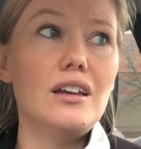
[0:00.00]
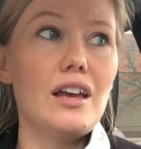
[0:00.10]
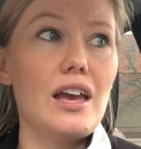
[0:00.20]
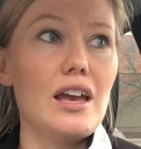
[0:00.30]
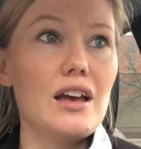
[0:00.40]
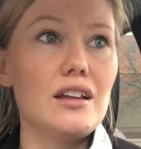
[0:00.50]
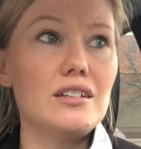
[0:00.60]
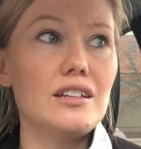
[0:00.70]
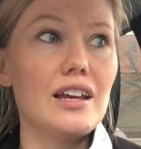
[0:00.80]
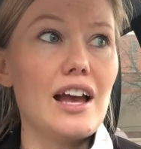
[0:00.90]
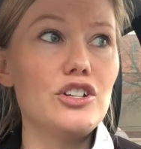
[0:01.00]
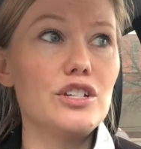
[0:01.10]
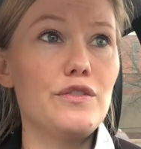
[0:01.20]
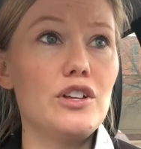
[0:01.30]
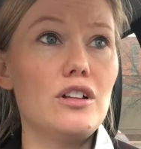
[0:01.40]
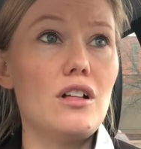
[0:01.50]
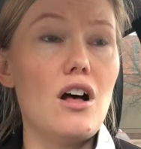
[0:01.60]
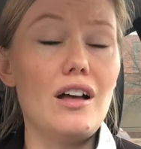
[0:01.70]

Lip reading: And like I just feel,